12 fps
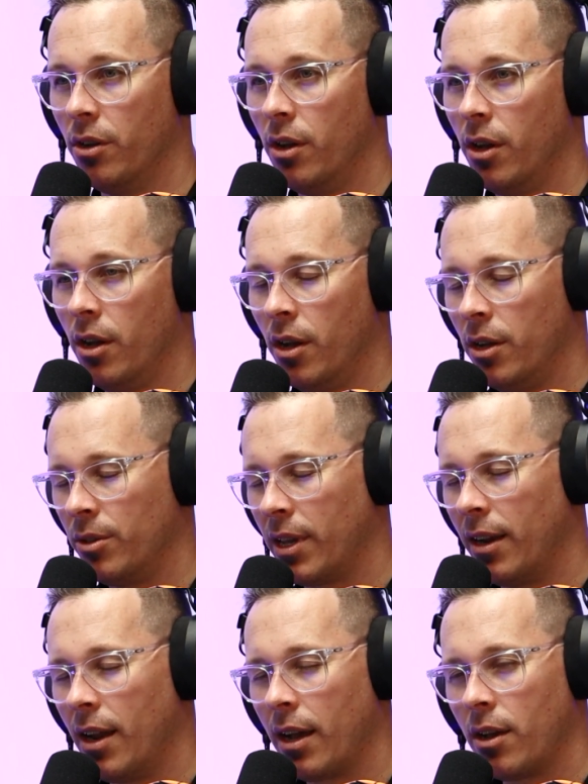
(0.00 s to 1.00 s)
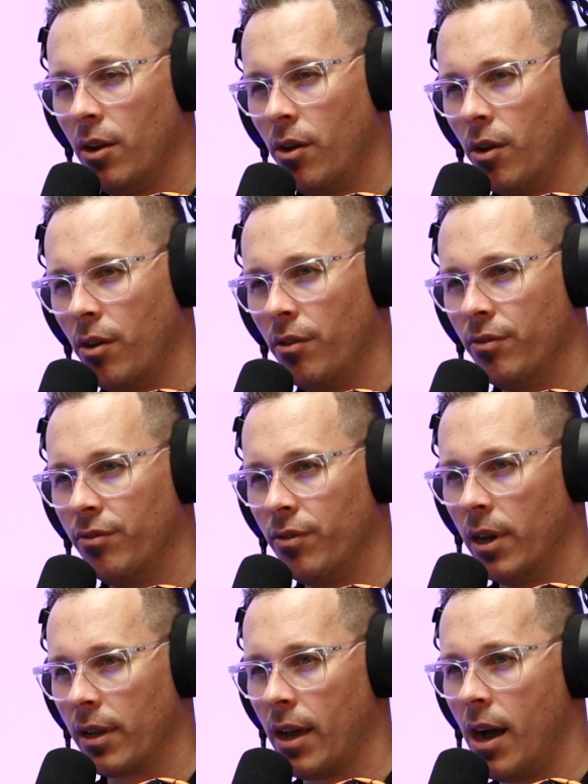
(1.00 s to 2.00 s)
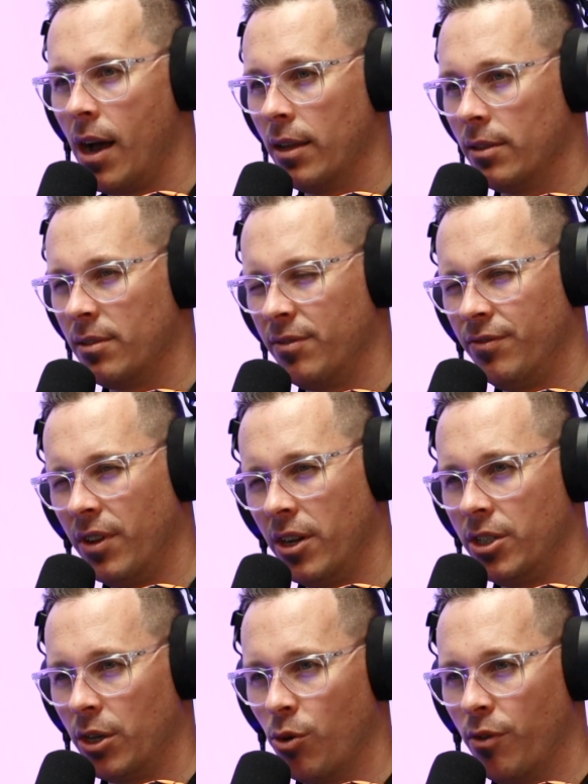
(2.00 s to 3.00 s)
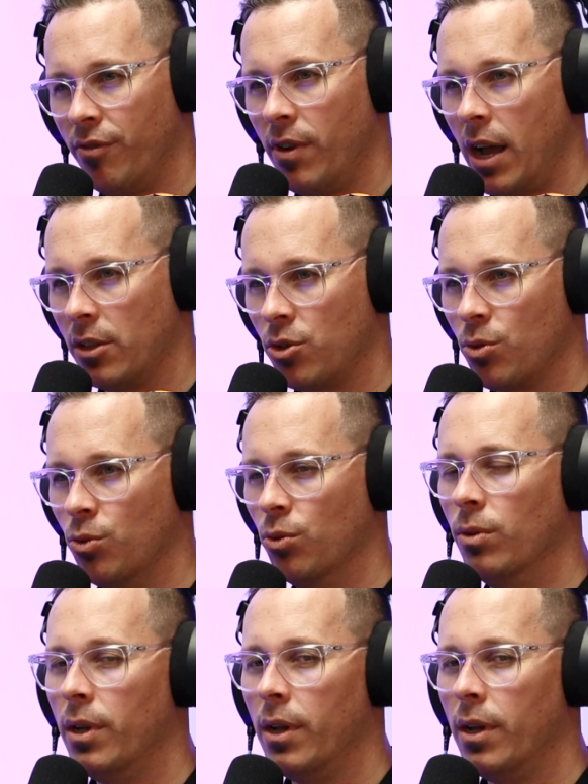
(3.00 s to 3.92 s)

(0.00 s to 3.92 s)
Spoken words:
It's getting like a lot of guys finishing off flight school,